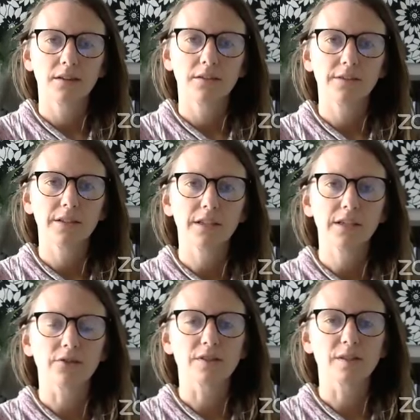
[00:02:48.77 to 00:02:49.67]
Feeling
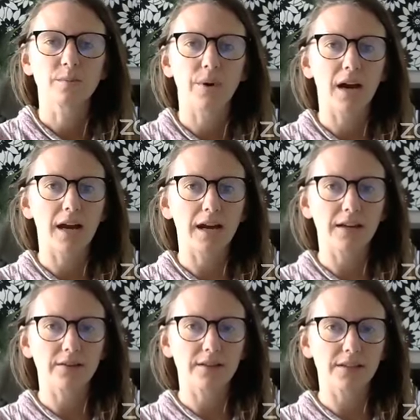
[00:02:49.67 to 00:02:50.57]
your
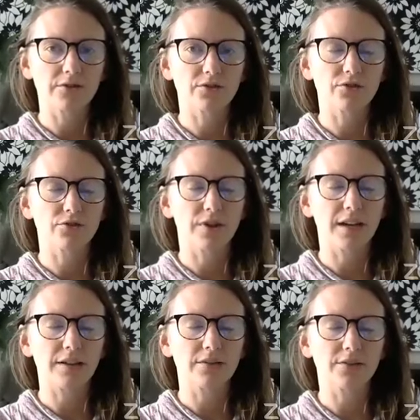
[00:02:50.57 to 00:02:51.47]
spine get
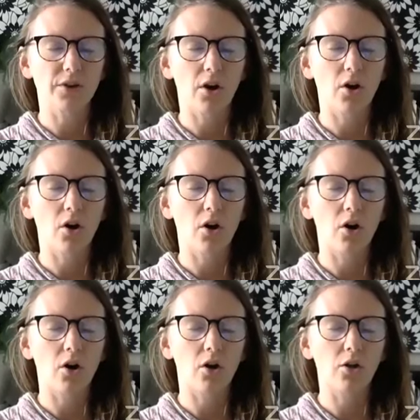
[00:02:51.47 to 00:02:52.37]
straight and
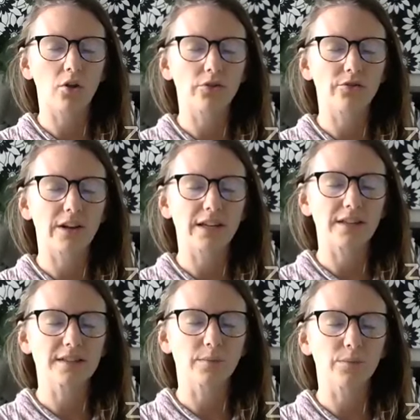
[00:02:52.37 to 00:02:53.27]
tall,
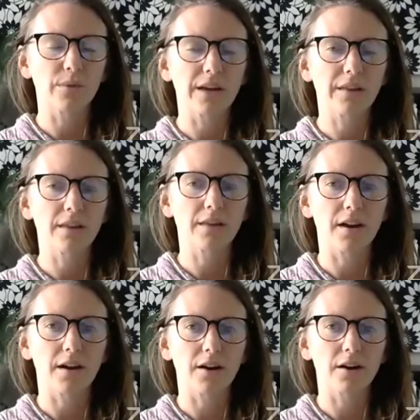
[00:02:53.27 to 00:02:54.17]
finding some length
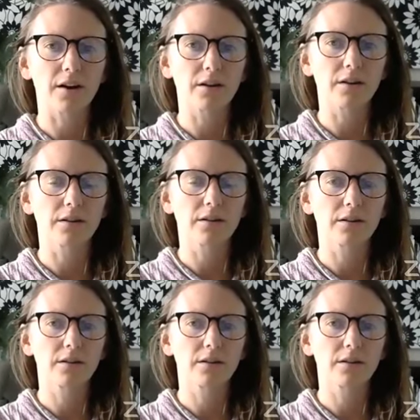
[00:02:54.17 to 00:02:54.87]
there